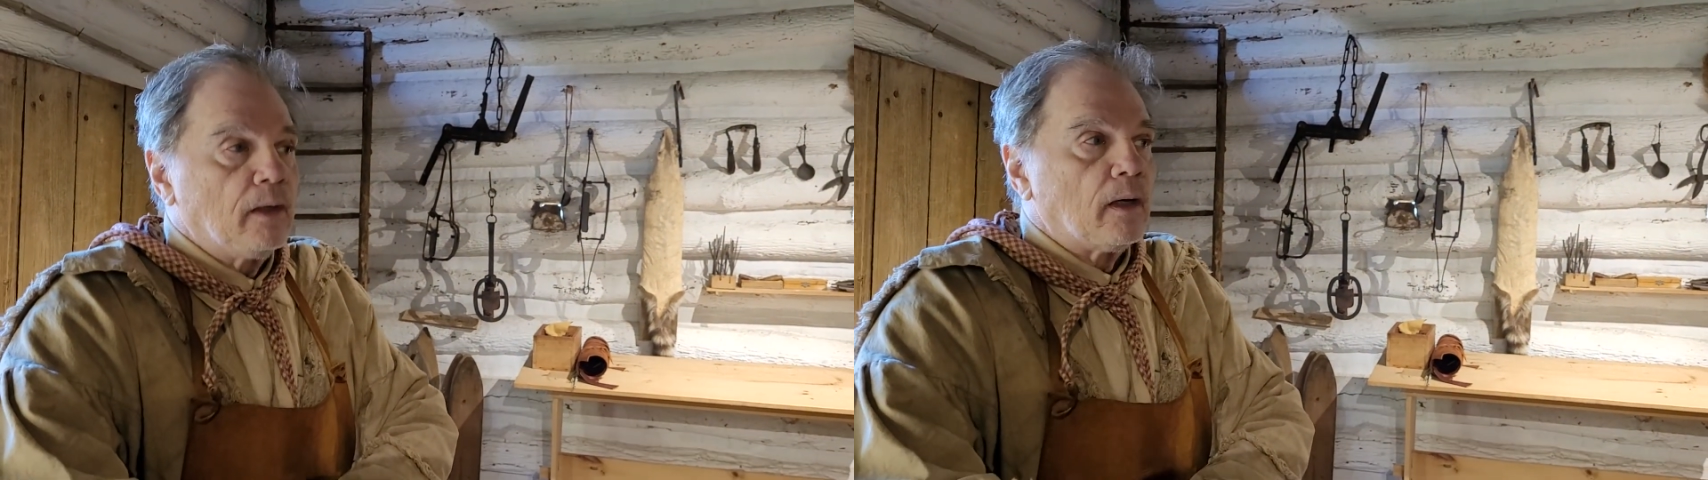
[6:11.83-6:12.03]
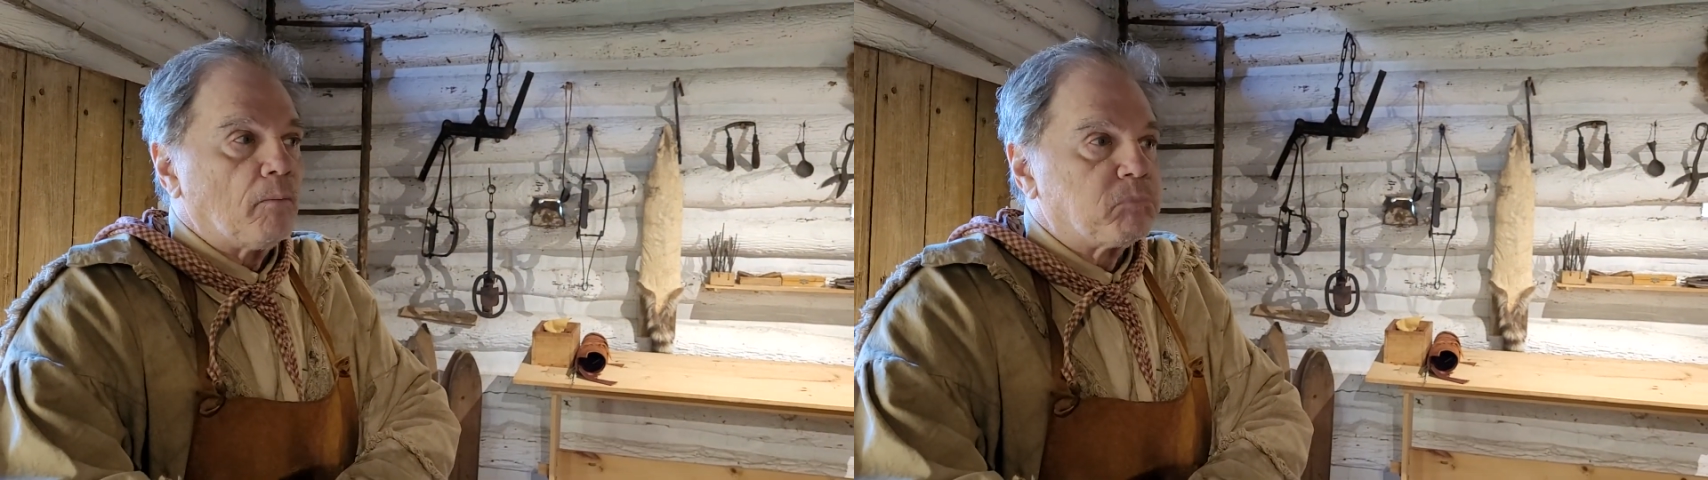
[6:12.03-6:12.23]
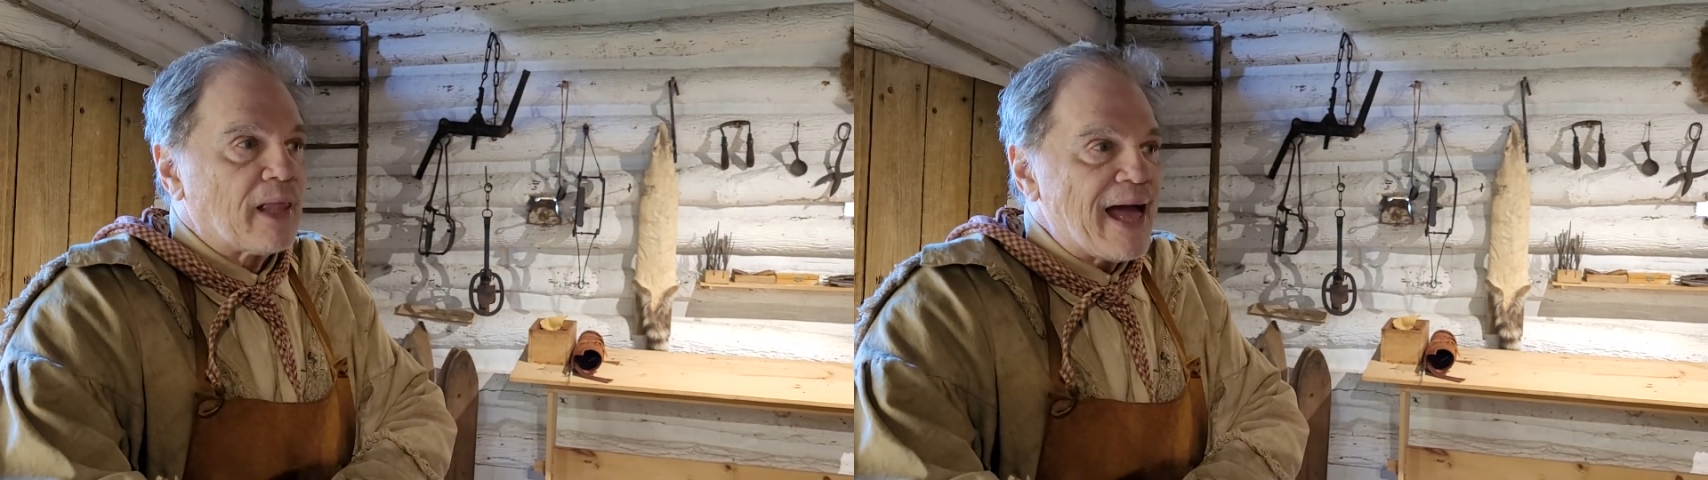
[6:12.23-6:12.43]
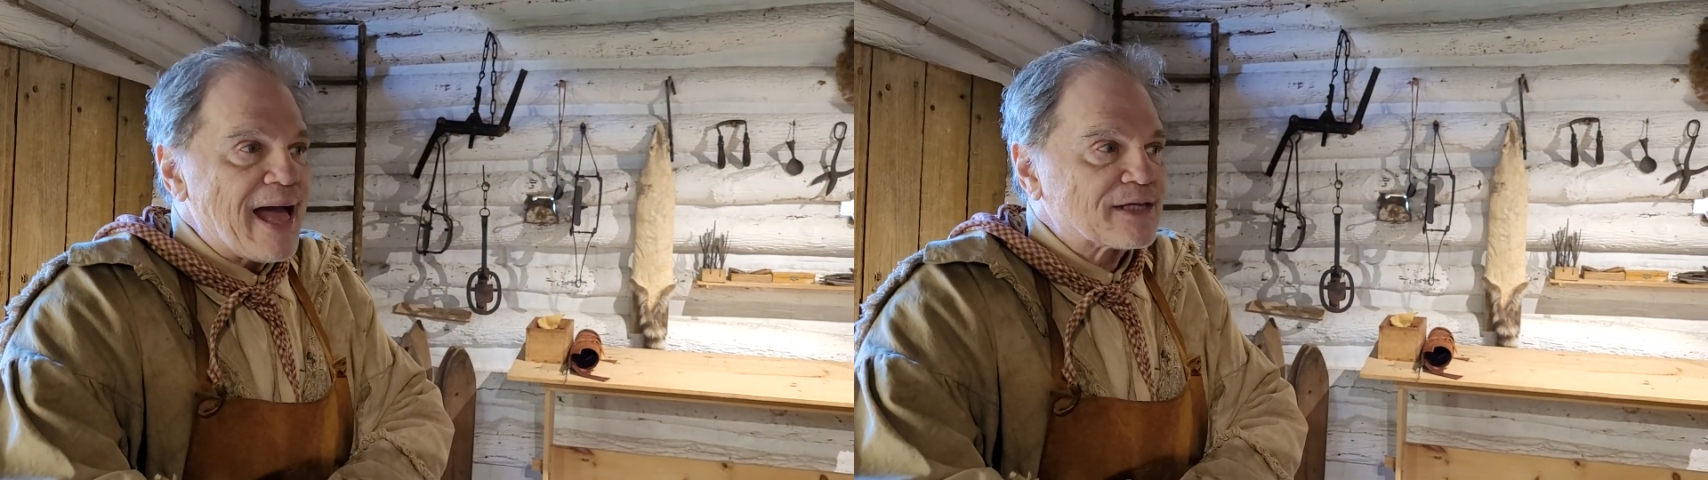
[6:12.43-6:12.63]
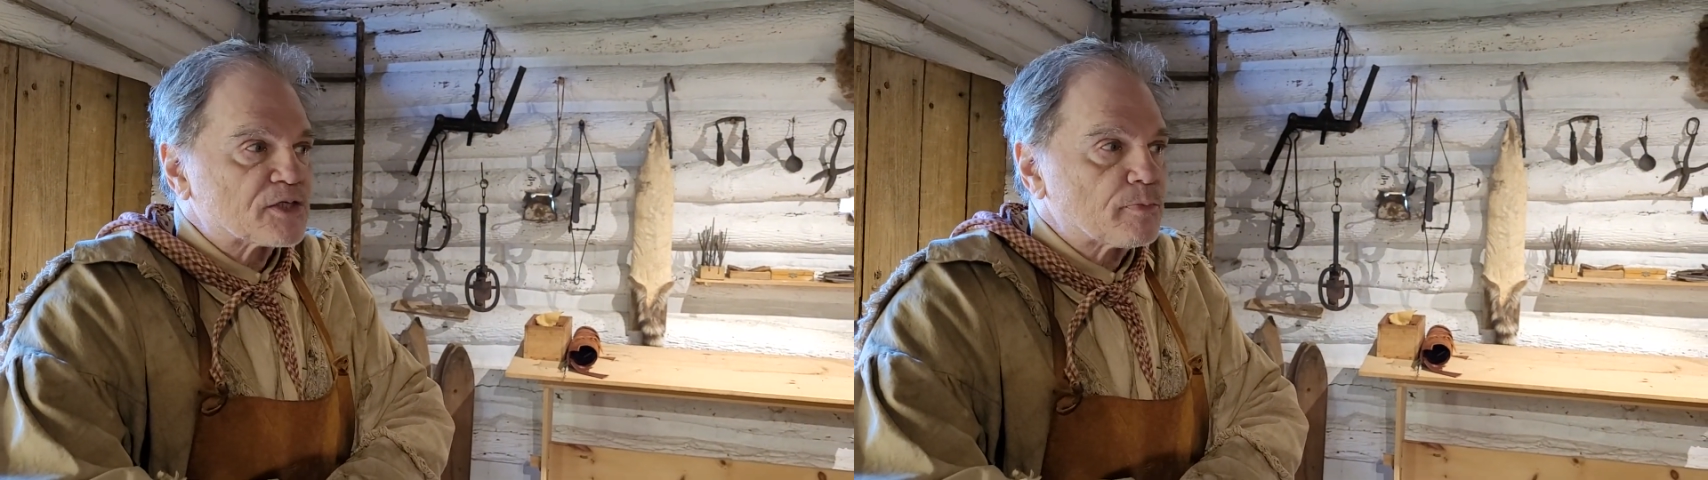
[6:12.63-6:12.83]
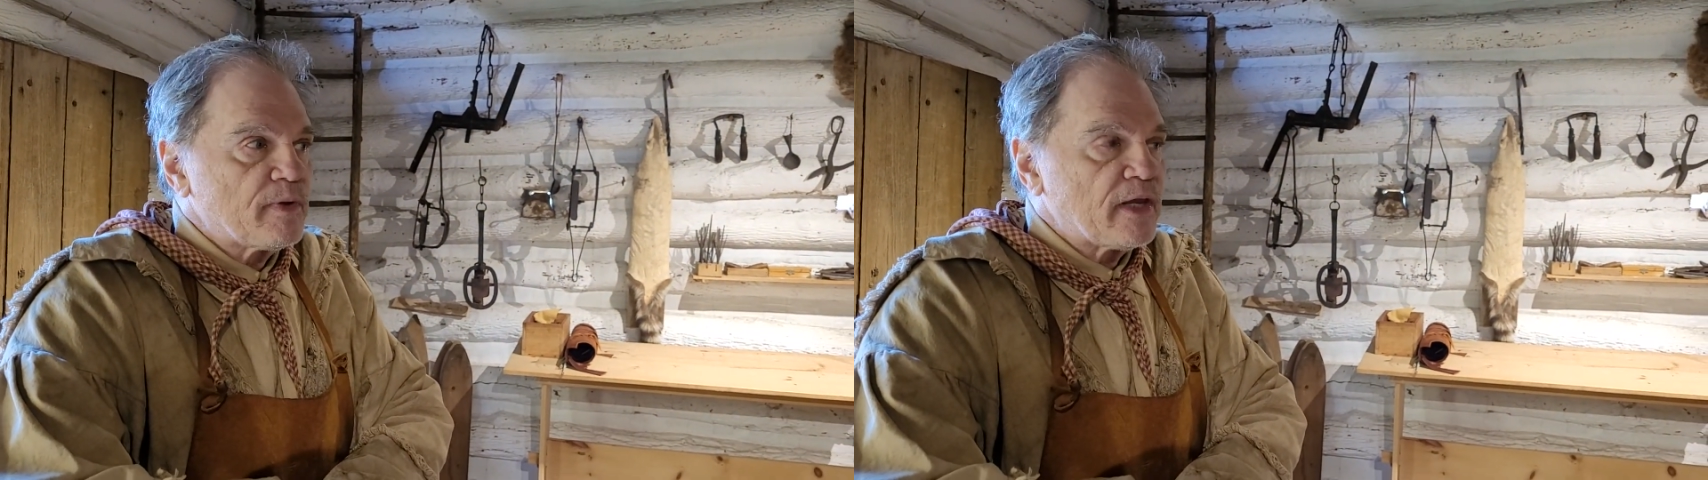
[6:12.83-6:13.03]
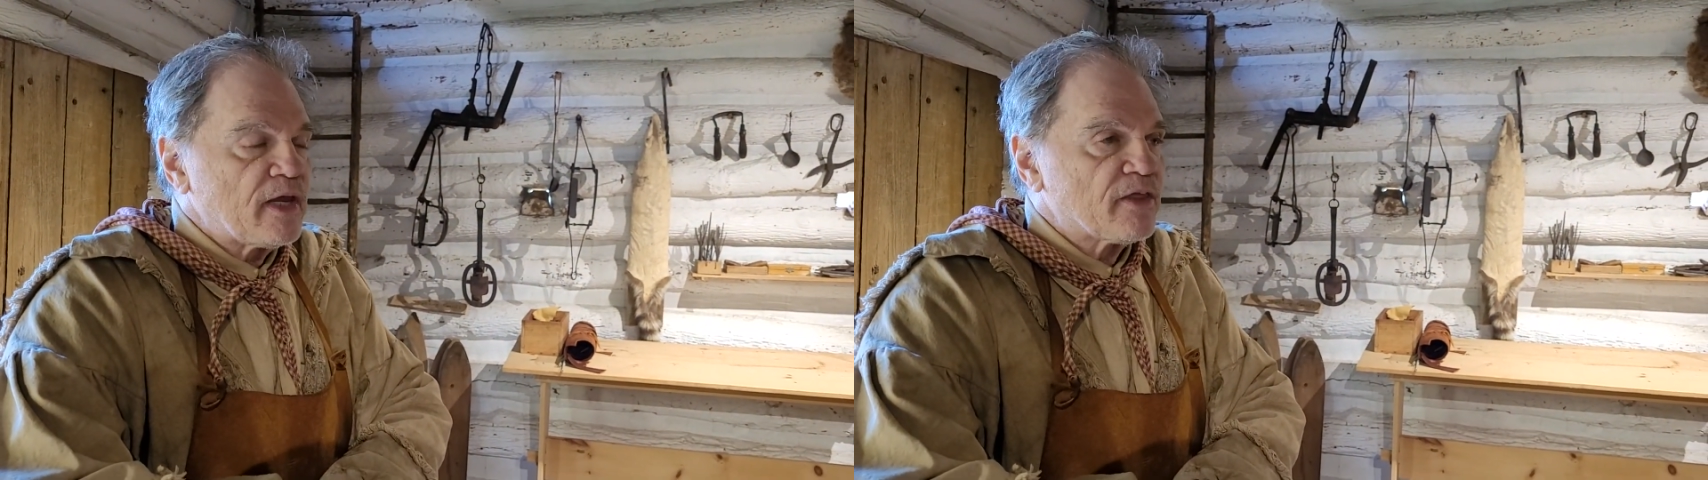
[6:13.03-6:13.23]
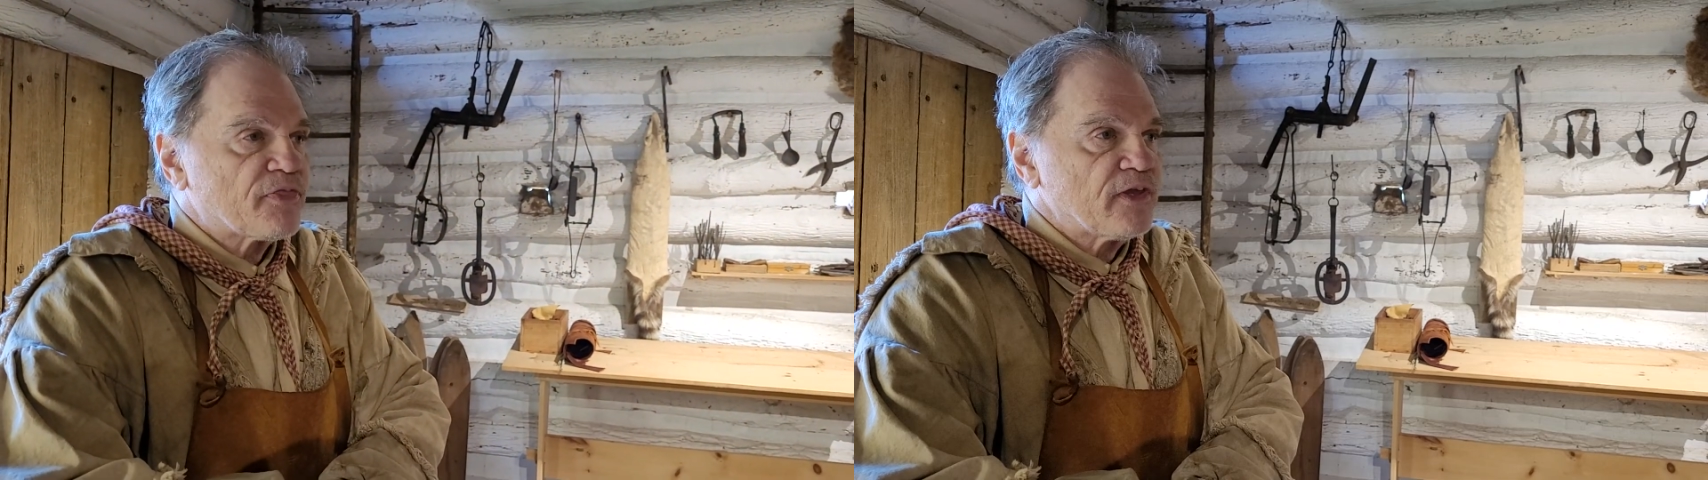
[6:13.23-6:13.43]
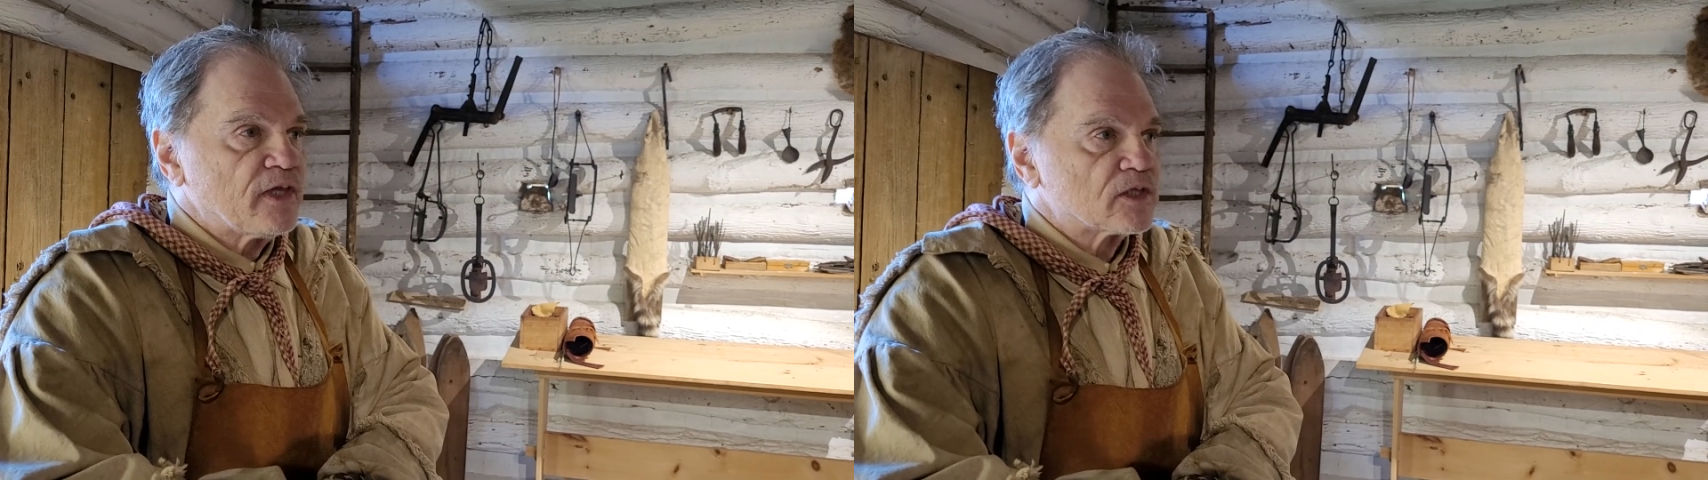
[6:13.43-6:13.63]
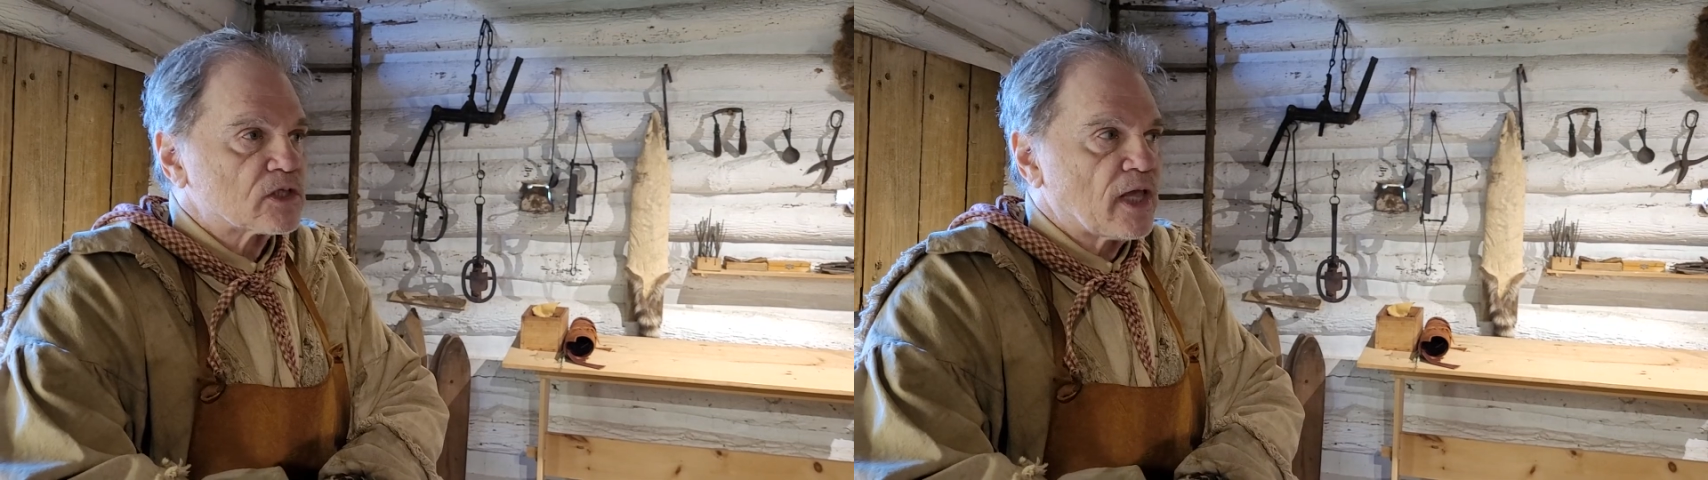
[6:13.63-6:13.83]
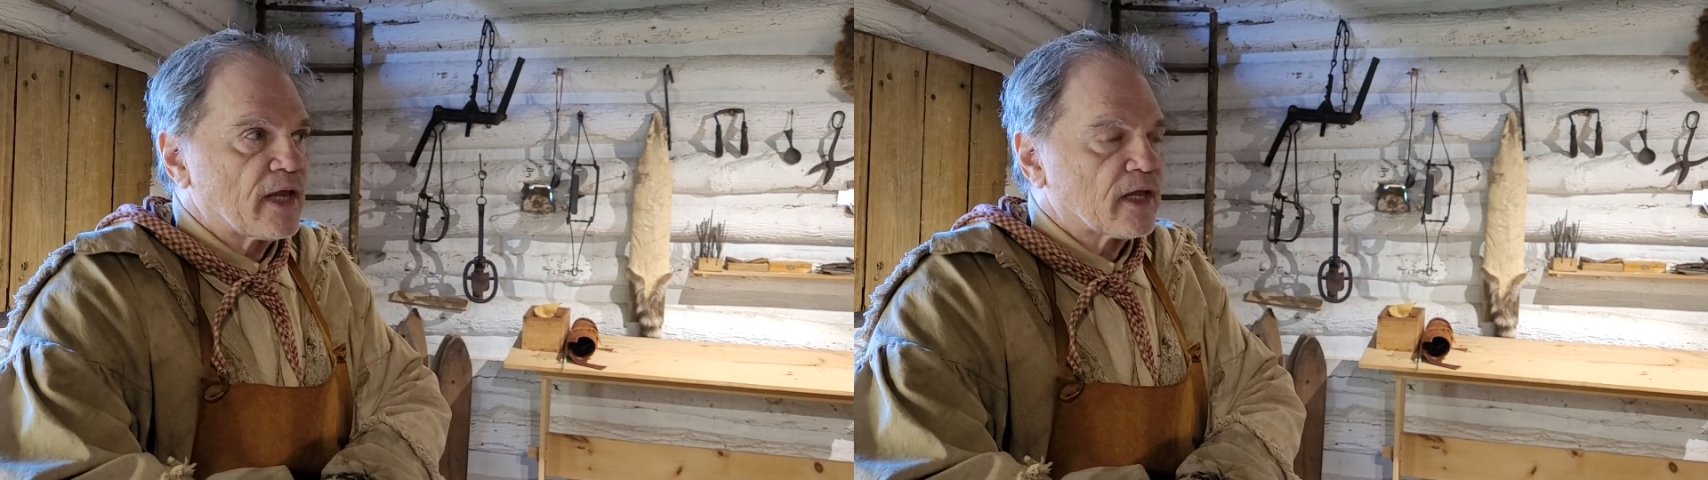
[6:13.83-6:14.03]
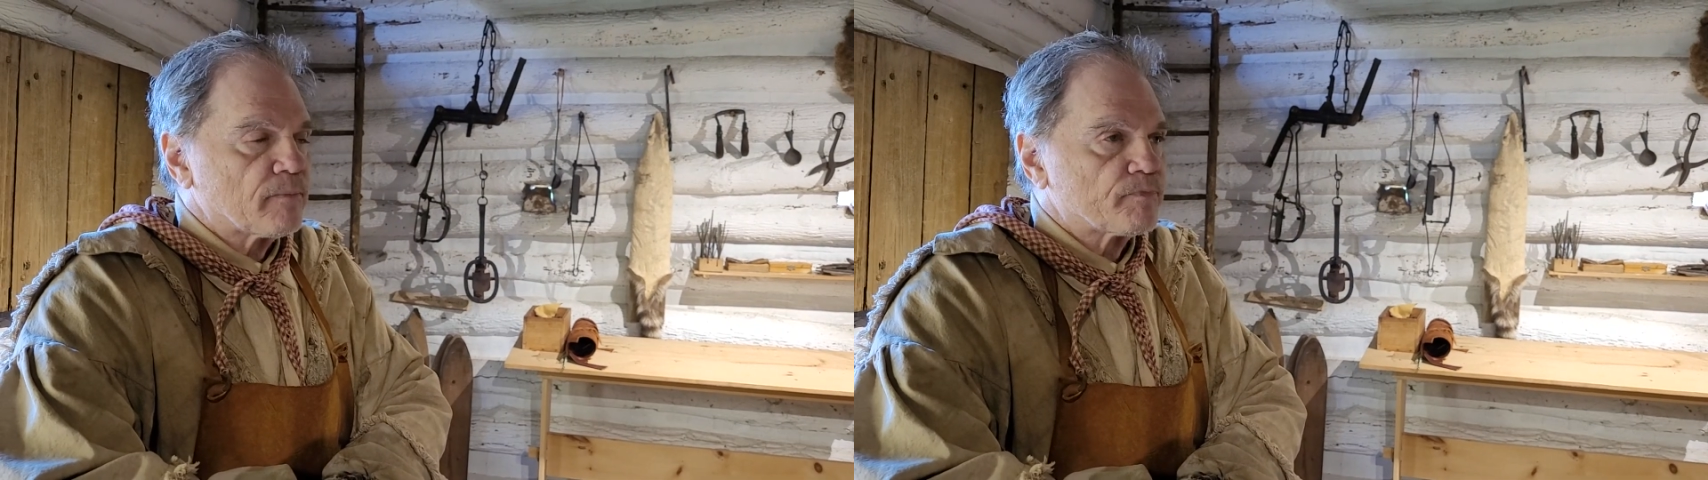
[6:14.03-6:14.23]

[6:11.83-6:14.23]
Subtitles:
A blacksmith is like